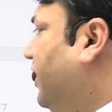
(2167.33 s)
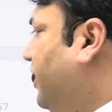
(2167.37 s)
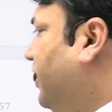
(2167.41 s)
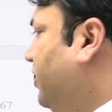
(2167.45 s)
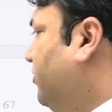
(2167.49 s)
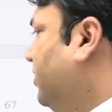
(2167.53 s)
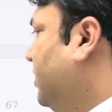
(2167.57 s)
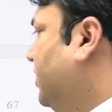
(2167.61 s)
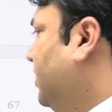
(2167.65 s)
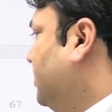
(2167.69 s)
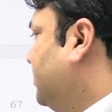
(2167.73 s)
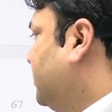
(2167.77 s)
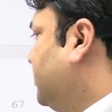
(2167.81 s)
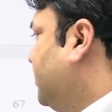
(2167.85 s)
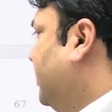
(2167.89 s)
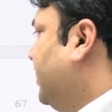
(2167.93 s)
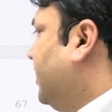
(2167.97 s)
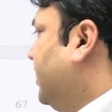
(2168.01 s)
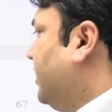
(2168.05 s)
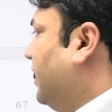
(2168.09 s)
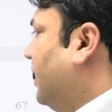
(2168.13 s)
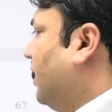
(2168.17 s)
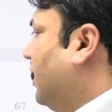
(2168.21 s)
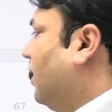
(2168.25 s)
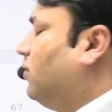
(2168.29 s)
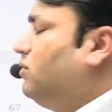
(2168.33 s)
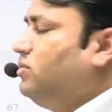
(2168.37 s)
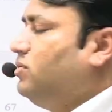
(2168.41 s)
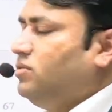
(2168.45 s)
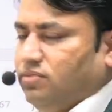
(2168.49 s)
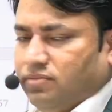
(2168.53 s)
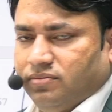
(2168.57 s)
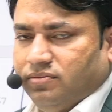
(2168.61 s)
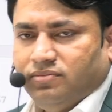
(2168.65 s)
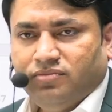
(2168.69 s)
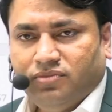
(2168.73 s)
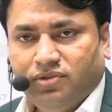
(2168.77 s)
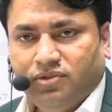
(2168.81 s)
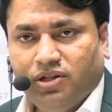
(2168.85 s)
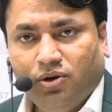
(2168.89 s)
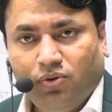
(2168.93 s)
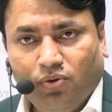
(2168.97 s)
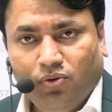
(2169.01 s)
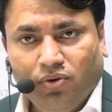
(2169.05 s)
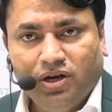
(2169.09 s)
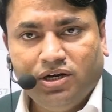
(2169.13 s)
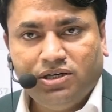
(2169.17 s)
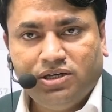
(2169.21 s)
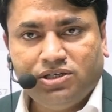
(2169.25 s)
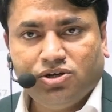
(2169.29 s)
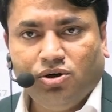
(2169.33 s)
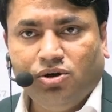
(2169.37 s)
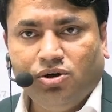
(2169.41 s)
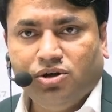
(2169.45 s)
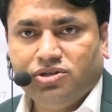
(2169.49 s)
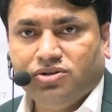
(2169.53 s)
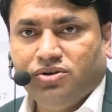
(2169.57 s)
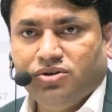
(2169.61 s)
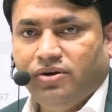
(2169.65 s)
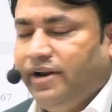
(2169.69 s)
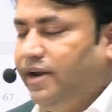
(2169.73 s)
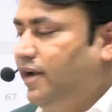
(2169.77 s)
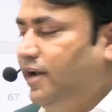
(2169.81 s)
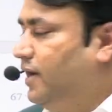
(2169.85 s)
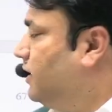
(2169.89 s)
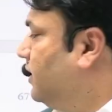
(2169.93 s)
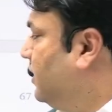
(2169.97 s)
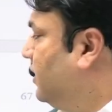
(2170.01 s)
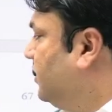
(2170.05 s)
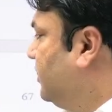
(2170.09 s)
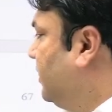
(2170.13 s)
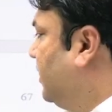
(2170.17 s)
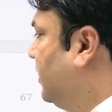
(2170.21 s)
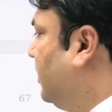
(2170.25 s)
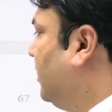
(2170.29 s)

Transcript: understand, and how the rulers consolidated their